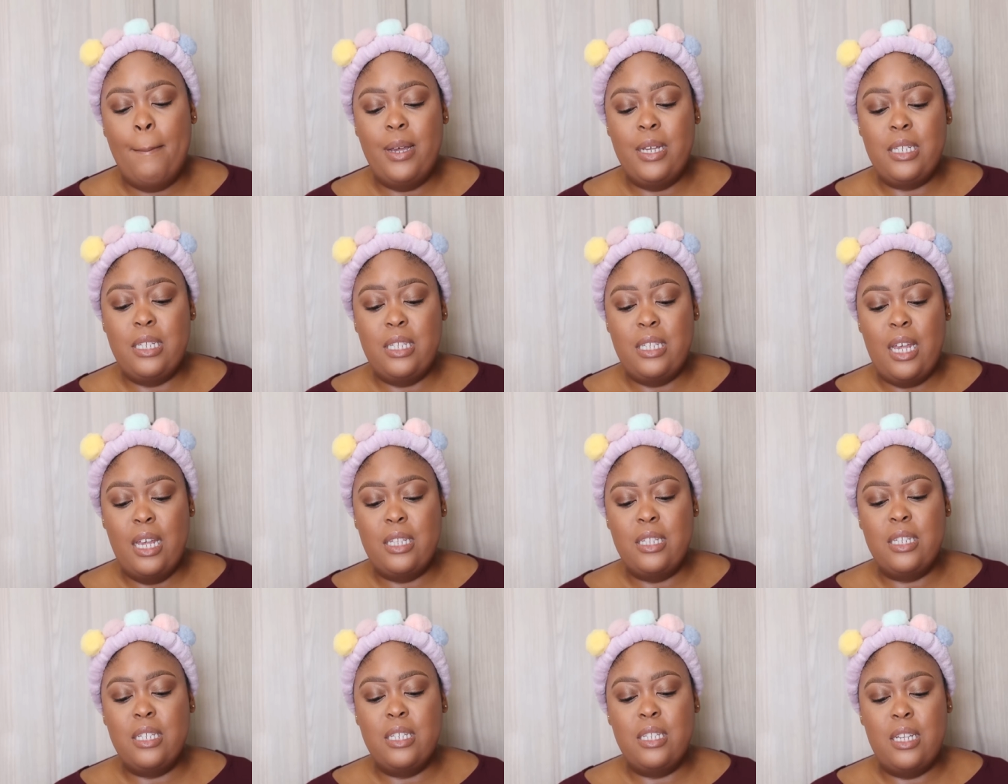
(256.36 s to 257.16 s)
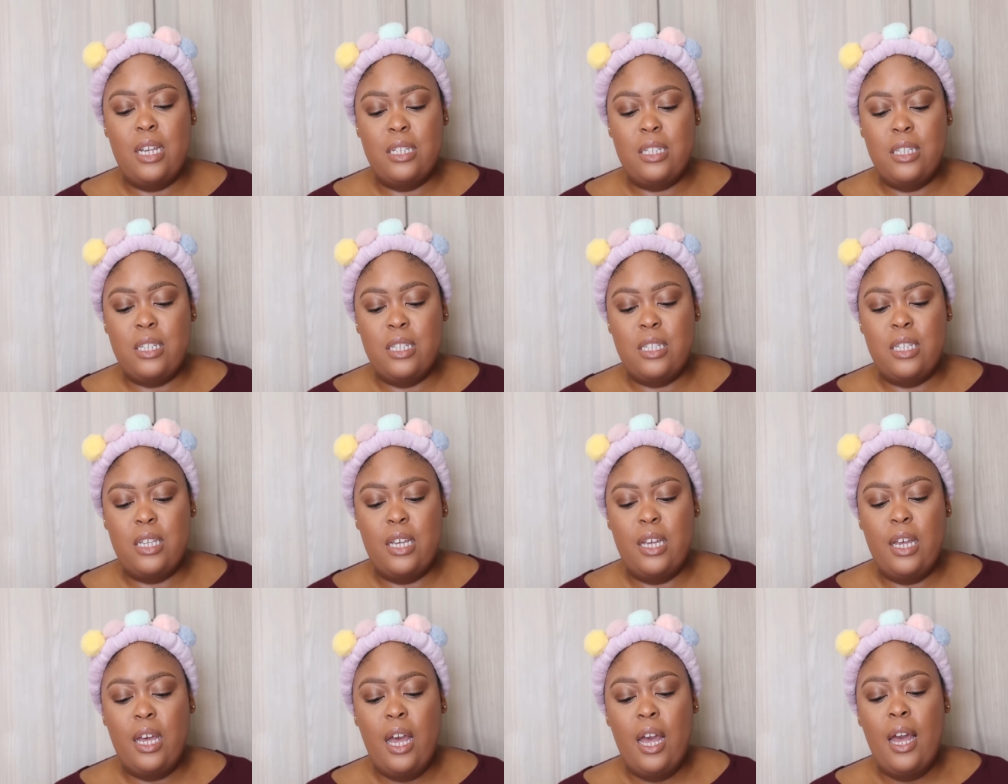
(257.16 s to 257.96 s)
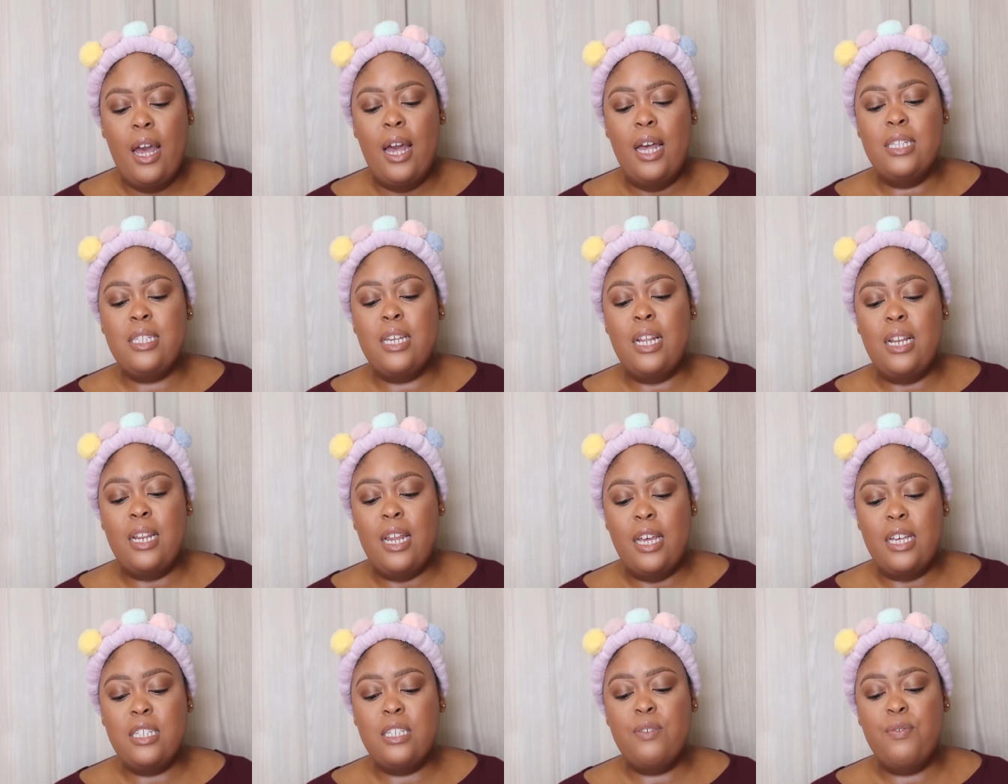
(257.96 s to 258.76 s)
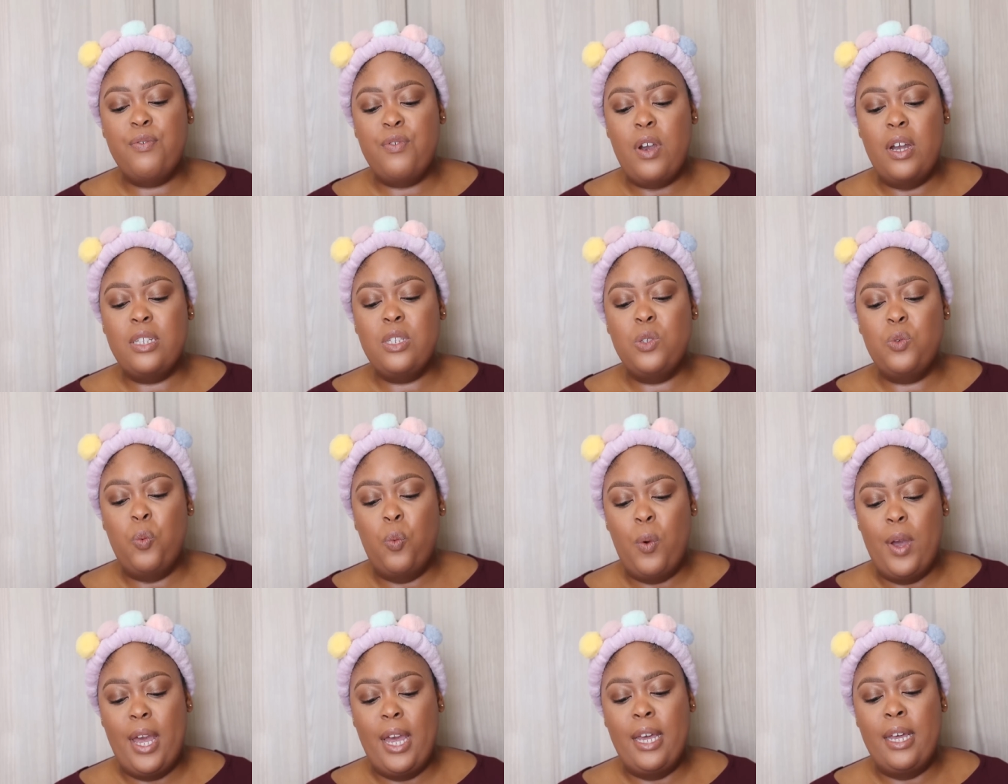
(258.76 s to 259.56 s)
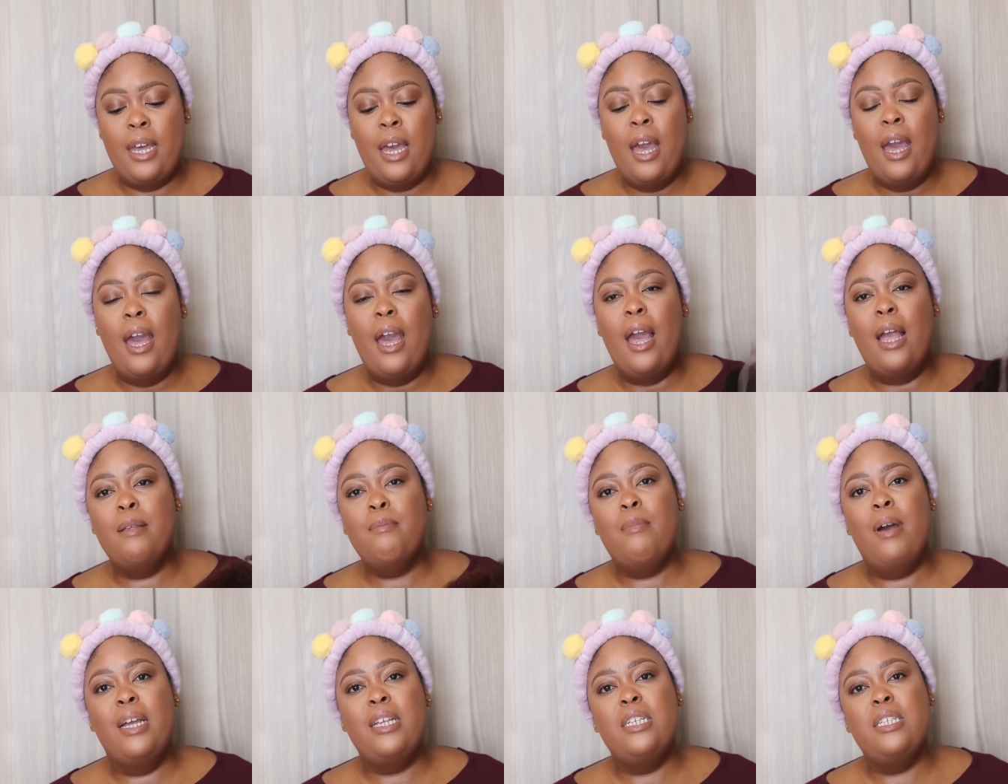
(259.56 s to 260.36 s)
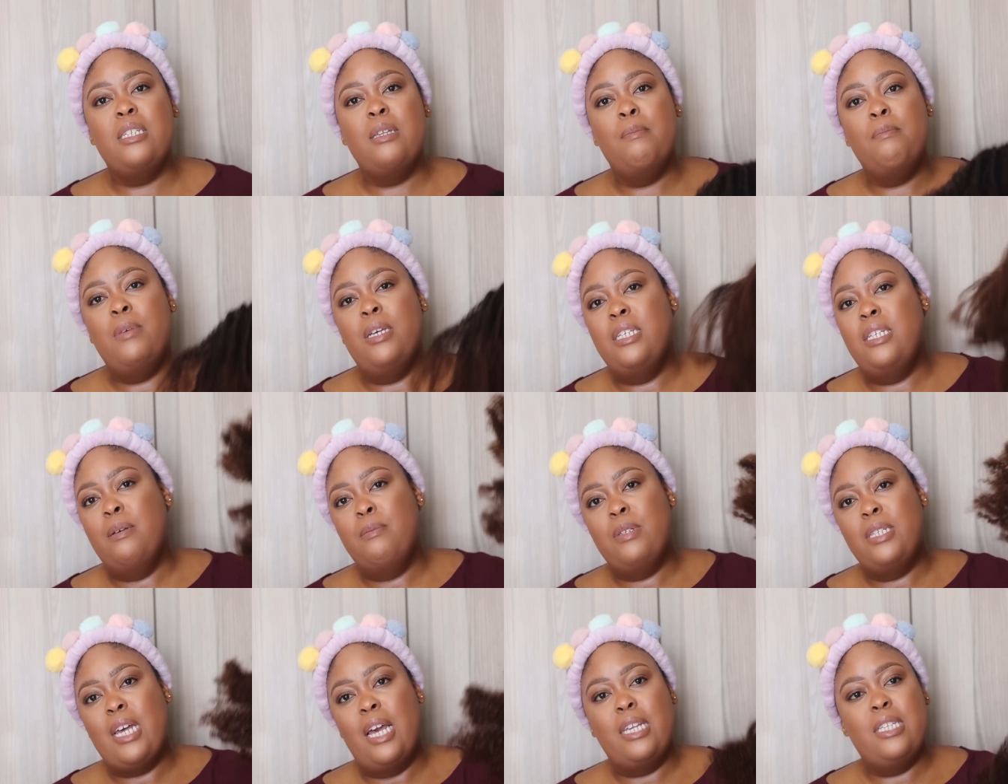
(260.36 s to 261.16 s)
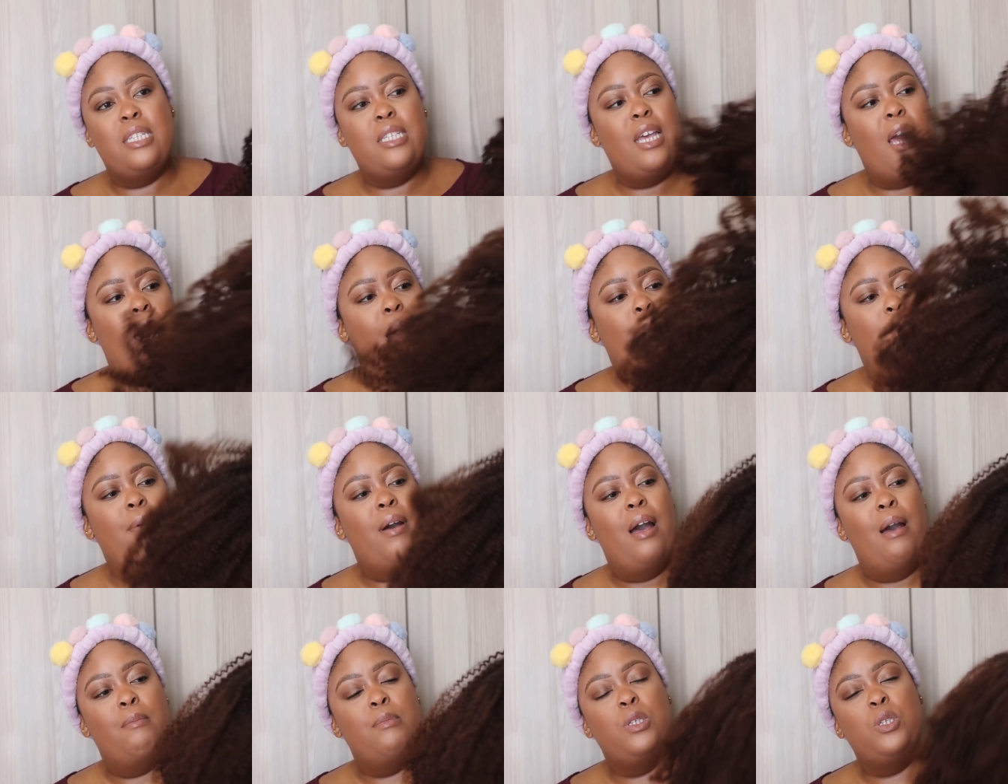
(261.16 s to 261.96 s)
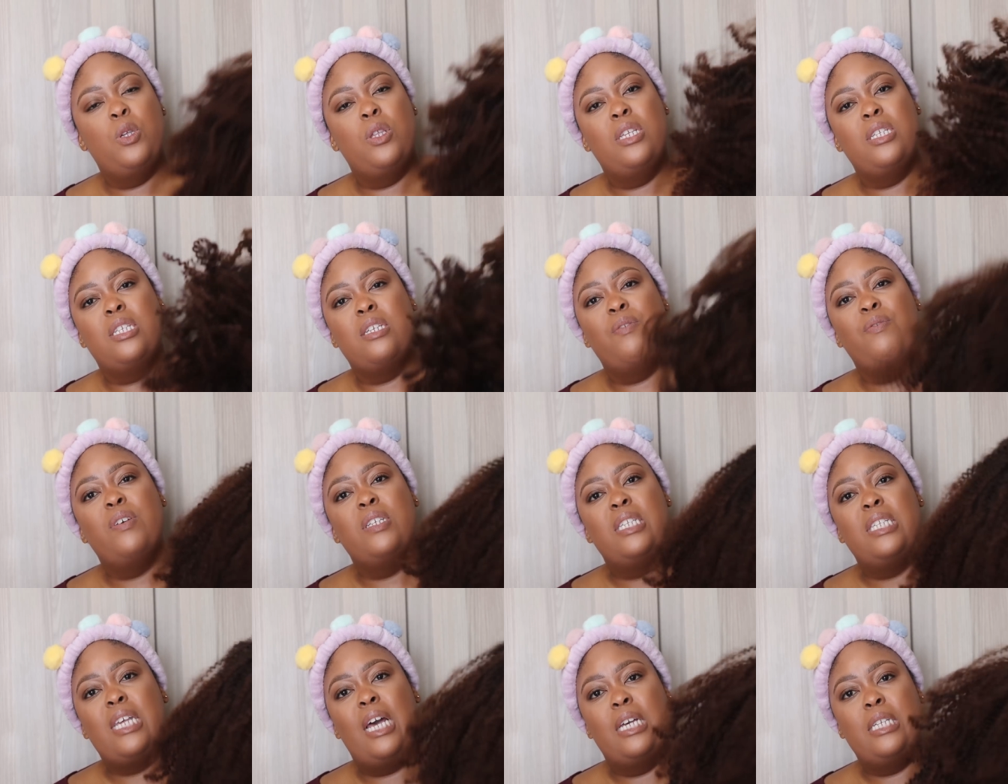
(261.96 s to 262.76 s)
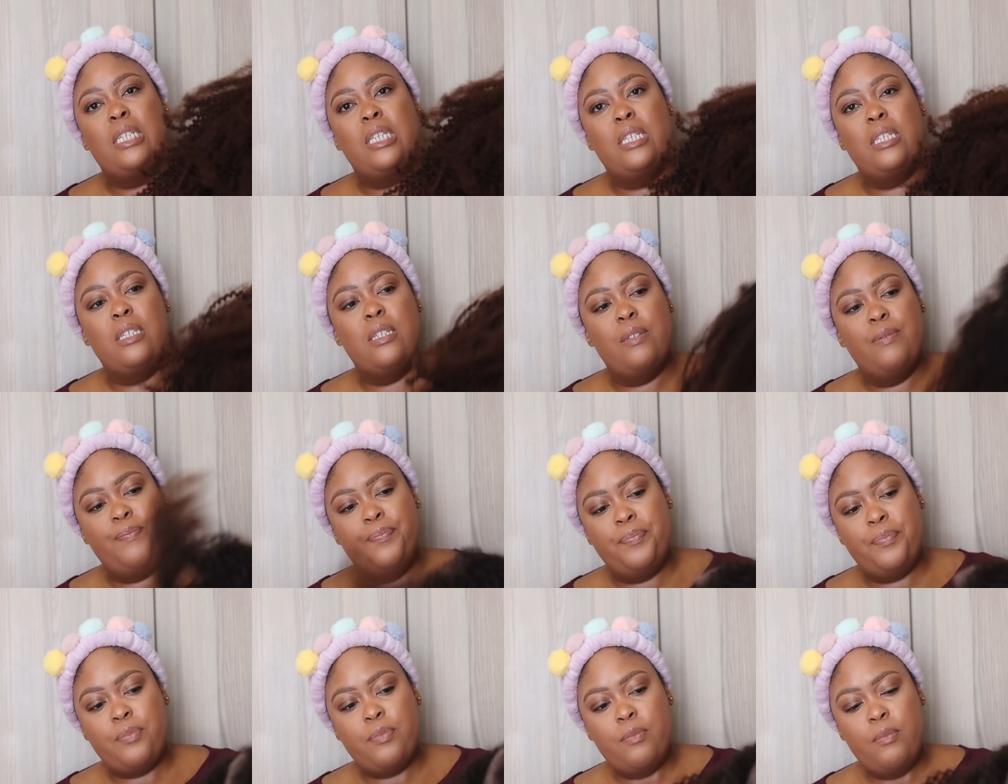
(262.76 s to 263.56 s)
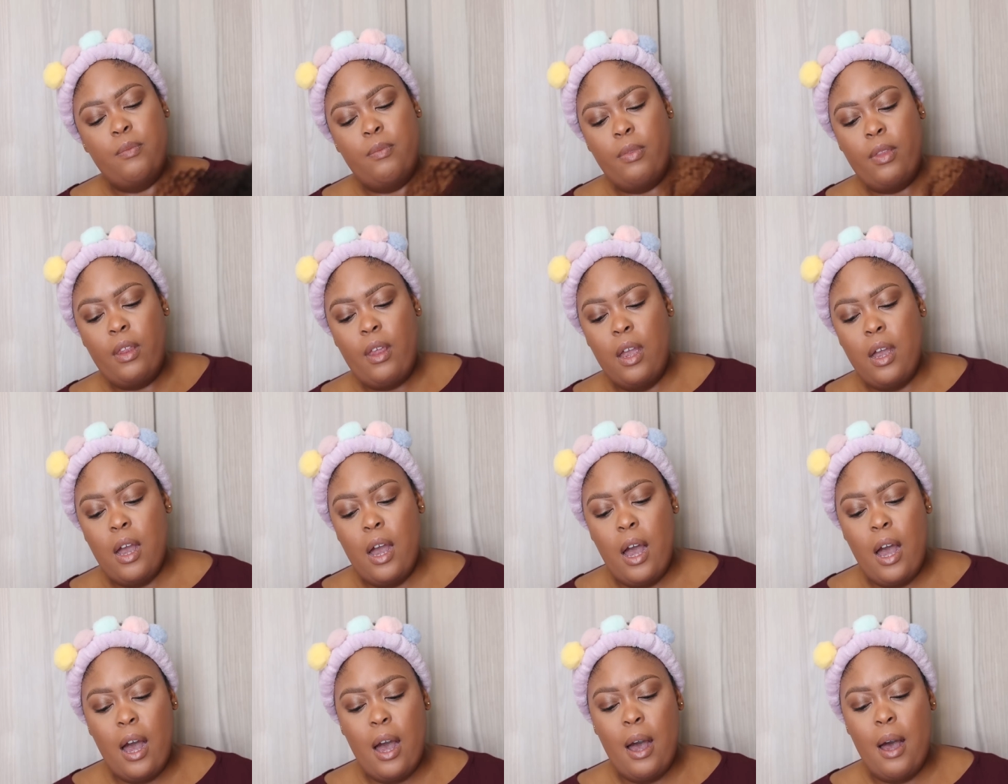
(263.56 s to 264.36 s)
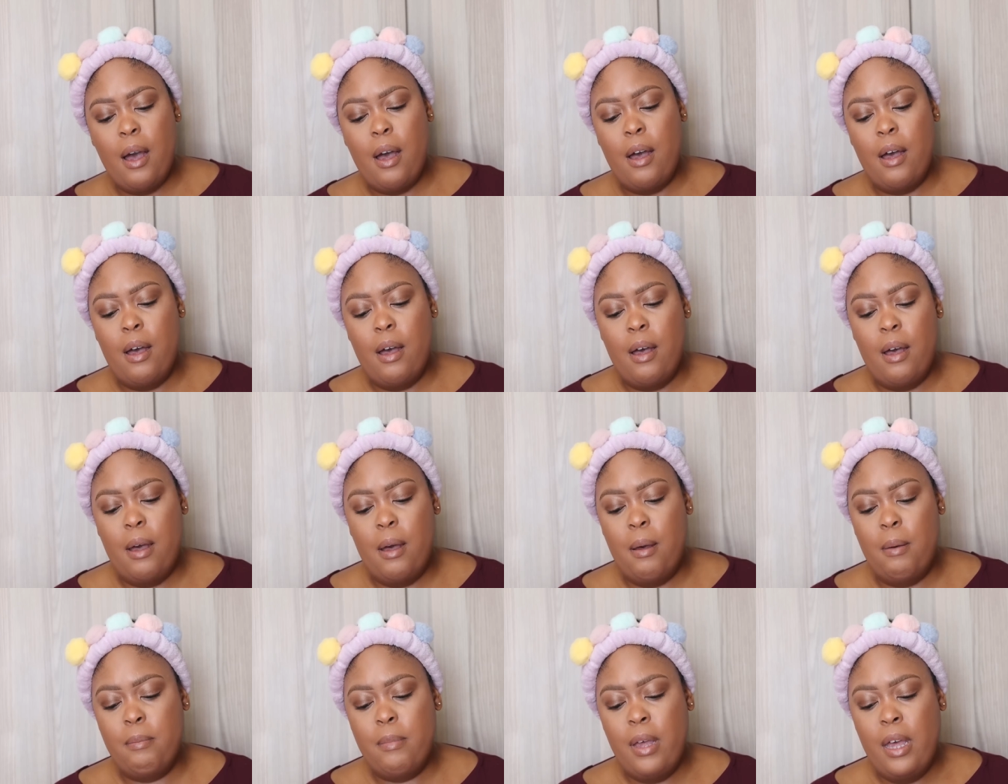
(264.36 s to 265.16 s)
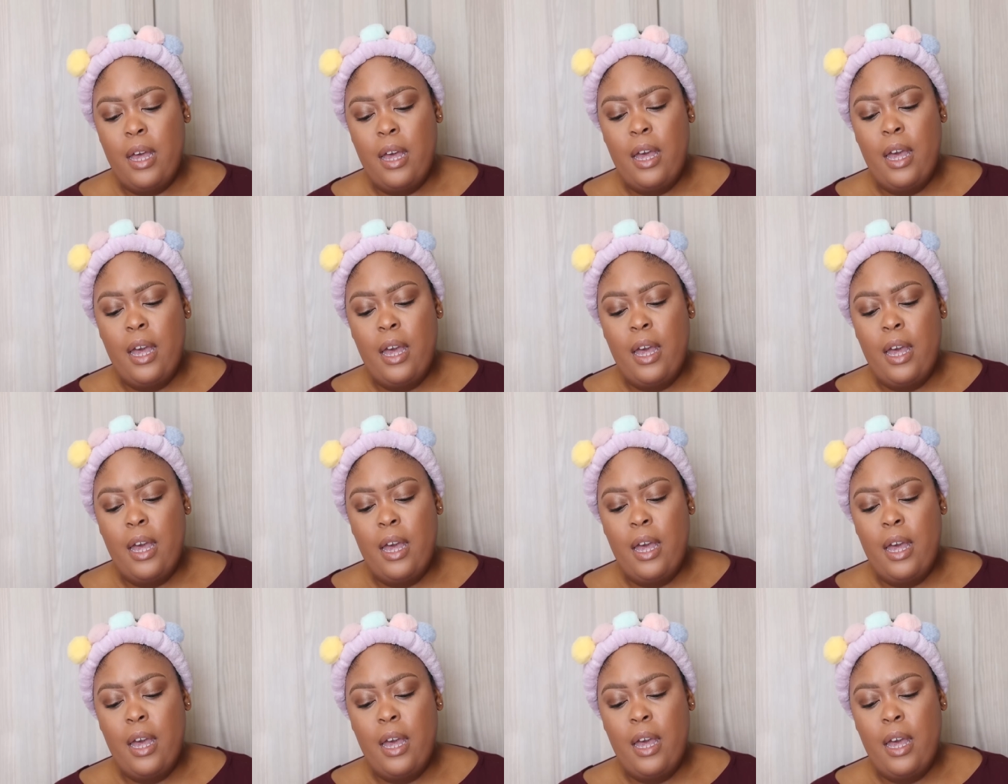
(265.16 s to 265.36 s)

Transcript: percent density it's a lace front wig and mine is a medium size cap um, so there's different sizes um,